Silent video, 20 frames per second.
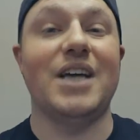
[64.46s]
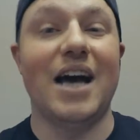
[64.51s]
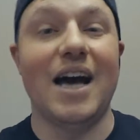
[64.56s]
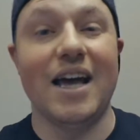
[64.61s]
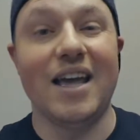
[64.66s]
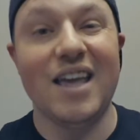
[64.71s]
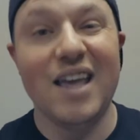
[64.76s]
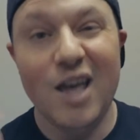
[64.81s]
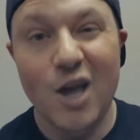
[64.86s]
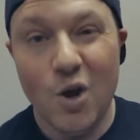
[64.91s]

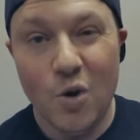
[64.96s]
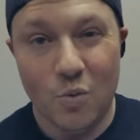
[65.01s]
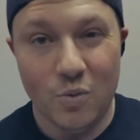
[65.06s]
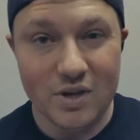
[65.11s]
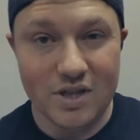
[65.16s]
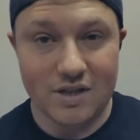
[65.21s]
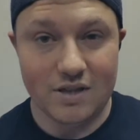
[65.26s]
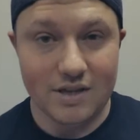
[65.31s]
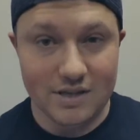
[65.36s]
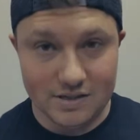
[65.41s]
high
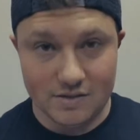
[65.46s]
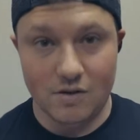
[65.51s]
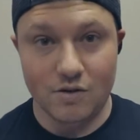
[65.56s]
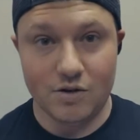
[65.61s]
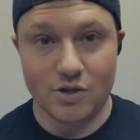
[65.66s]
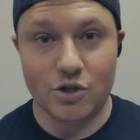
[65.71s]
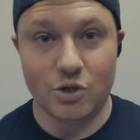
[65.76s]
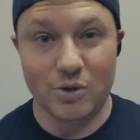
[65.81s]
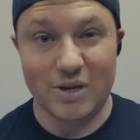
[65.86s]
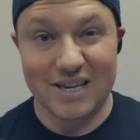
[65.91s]
as long
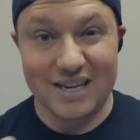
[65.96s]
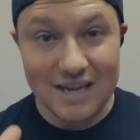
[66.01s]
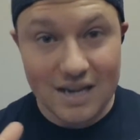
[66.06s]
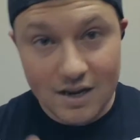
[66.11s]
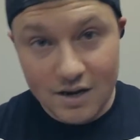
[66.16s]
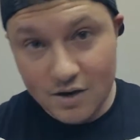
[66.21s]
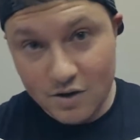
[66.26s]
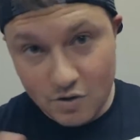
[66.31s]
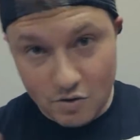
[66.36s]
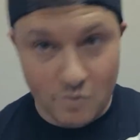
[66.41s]
as you can
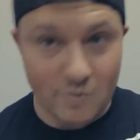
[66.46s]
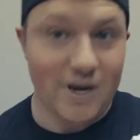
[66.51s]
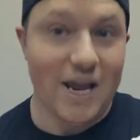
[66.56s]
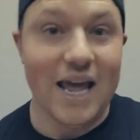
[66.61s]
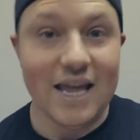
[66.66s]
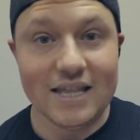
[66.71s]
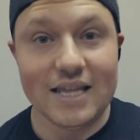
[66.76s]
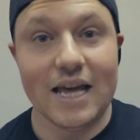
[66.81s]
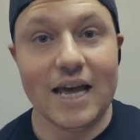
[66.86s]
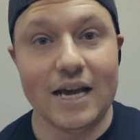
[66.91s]

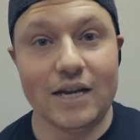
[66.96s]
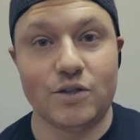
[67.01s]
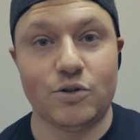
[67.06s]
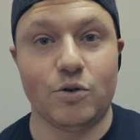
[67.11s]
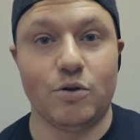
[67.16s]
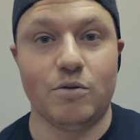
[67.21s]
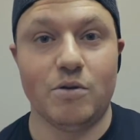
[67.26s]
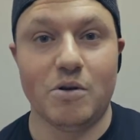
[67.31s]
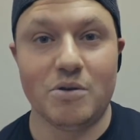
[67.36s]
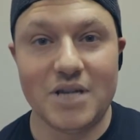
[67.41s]
create that
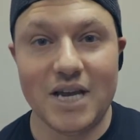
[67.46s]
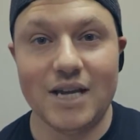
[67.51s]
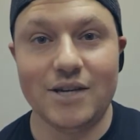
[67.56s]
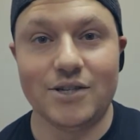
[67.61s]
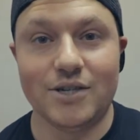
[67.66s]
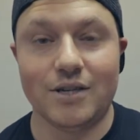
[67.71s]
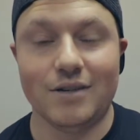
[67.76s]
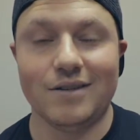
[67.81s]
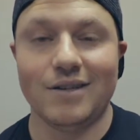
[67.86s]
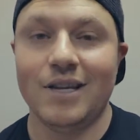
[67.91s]
external
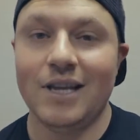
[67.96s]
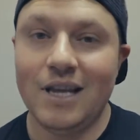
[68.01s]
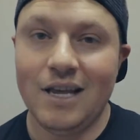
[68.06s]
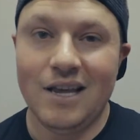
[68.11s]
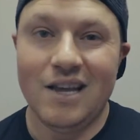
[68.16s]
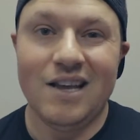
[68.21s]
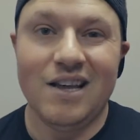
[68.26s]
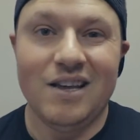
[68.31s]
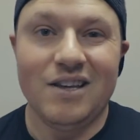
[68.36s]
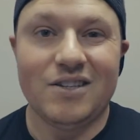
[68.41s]
rotation.
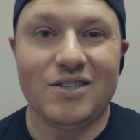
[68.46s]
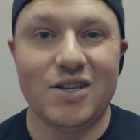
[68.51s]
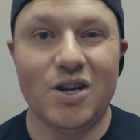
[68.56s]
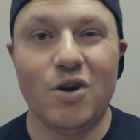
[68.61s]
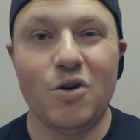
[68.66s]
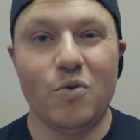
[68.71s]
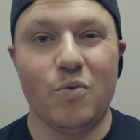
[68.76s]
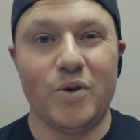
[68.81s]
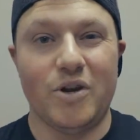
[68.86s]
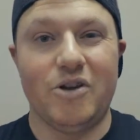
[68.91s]

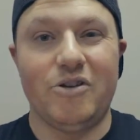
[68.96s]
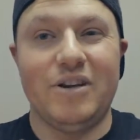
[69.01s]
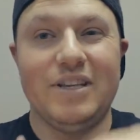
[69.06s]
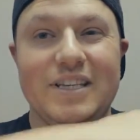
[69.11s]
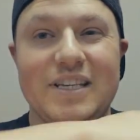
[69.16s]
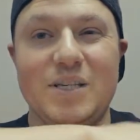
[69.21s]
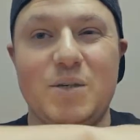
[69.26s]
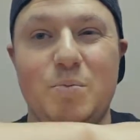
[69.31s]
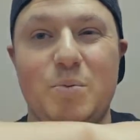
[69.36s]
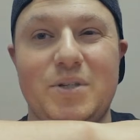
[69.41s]
So when you're in
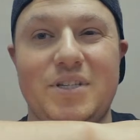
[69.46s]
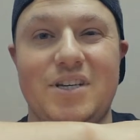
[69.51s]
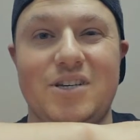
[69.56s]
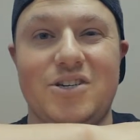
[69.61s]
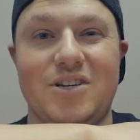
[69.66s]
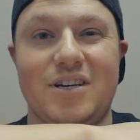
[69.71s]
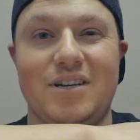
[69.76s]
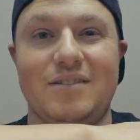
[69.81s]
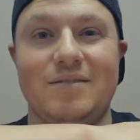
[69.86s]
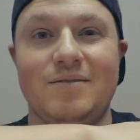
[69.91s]
this
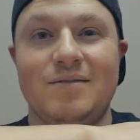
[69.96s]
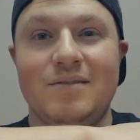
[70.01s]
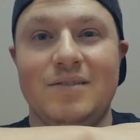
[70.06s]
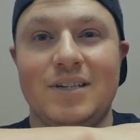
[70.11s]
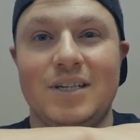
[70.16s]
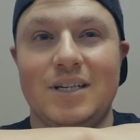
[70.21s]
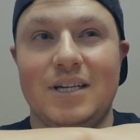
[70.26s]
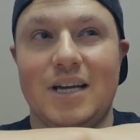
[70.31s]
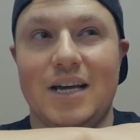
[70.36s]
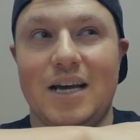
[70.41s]
position,
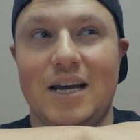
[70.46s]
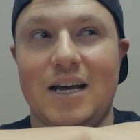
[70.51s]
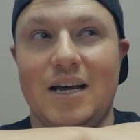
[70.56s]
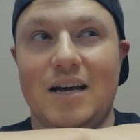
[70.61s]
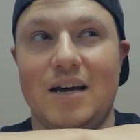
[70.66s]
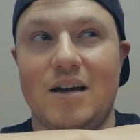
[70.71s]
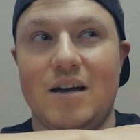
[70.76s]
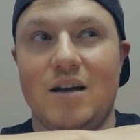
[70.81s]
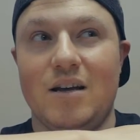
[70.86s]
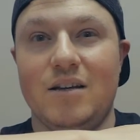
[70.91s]

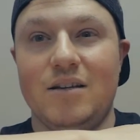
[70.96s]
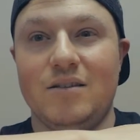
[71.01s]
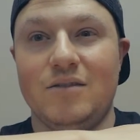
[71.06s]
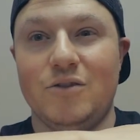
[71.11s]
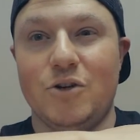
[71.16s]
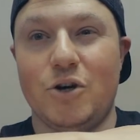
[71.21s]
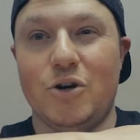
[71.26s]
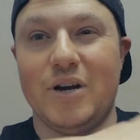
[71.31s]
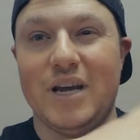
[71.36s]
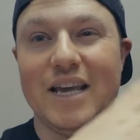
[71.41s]

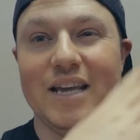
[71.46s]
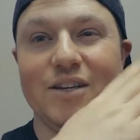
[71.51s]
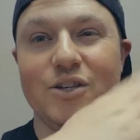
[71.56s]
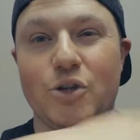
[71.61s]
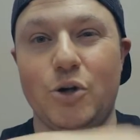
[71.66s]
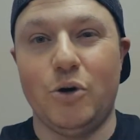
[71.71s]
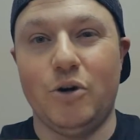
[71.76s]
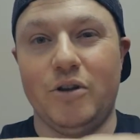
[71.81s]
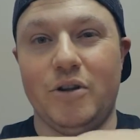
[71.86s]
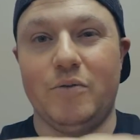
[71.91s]
you're
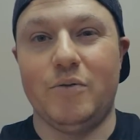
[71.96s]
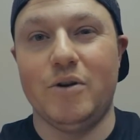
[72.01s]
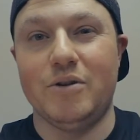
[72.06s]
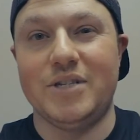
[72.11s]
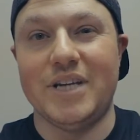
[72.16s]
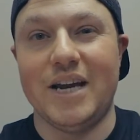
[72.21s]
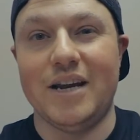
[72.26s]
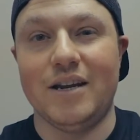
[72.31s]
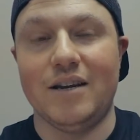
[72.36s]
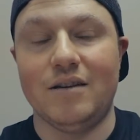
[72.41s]
internally
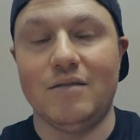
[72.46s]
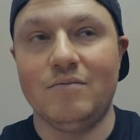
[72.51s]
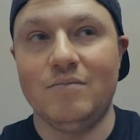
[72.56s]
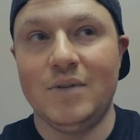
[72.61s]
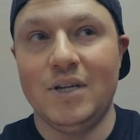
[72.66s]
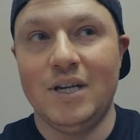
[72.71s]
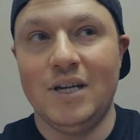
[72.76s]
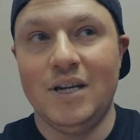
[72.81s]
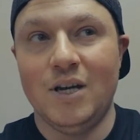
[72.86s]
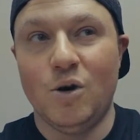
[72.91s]
rotated,
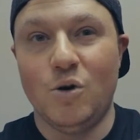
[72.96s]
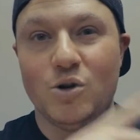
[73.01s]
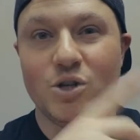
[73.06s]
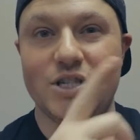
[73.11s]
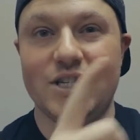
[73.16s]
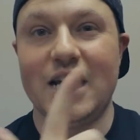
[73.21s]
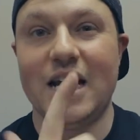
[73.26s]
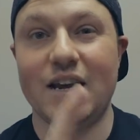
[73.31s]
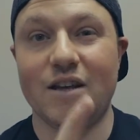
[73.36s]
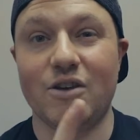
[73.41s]
which
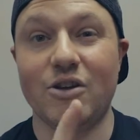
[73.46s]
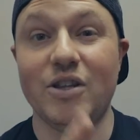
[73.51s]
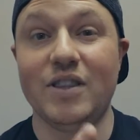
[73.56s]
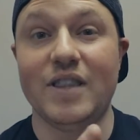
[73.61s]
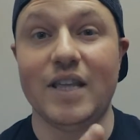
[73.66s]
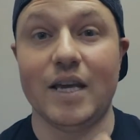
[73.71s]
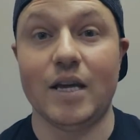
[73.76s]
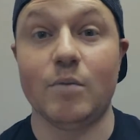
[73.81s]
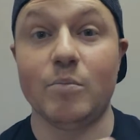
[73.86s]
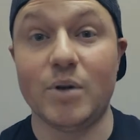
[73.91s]
is not a good
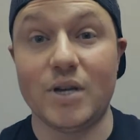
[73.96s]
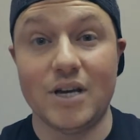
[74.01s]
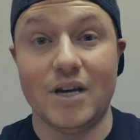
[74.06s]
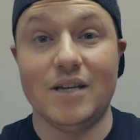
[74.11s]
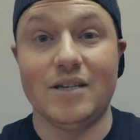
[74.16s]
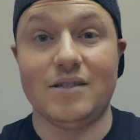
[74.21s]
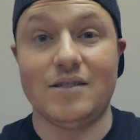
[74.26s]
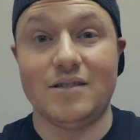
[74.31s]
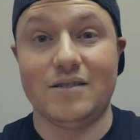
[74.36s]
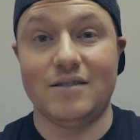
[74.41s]
thing
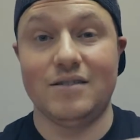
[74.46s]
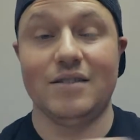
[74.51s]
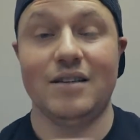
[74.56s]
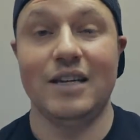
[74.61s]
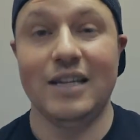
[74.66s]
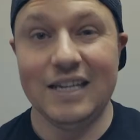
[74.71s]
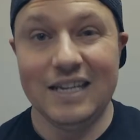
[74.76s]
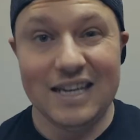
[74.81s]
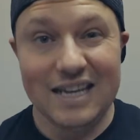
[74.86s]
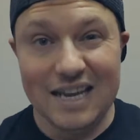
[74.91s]
because
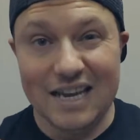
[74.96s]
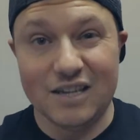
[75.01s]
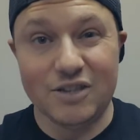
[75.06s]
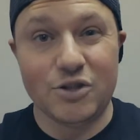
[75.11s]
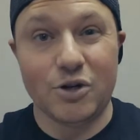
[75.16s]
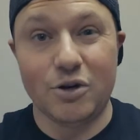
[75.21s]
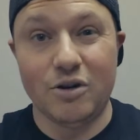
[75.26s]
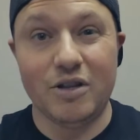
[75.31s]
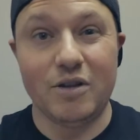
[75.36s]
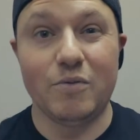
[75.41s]

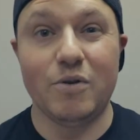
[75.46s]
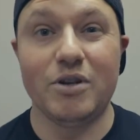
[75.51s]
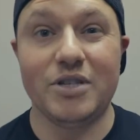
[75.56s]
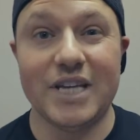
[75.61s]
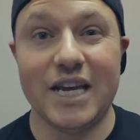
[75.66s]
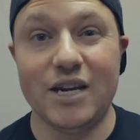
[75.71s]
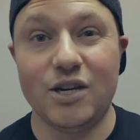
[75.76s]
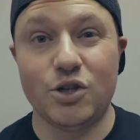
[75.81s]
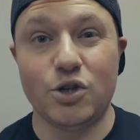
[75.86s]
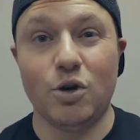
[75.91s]
internally
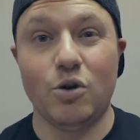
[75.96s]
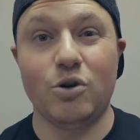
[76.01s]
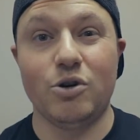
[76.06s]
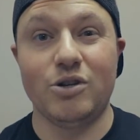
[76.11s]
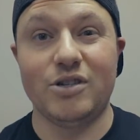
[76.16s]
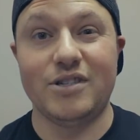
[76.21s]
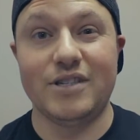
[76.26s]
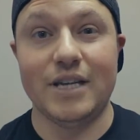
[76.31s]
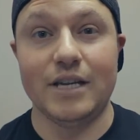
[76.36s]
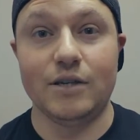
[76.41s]
rotated
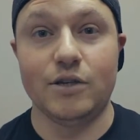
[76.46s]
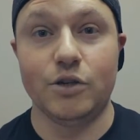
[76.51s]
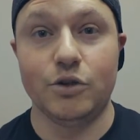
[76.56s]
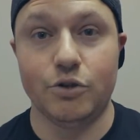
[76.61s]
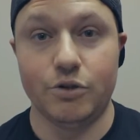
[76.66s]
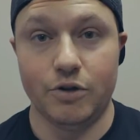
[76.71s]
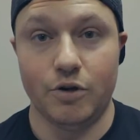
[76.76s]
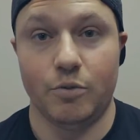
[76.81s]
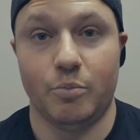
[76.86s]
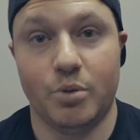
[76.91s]
shoulders tend to
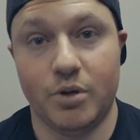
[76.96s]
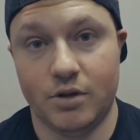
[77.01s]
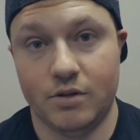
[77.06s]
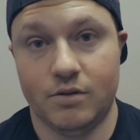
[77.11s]
droop.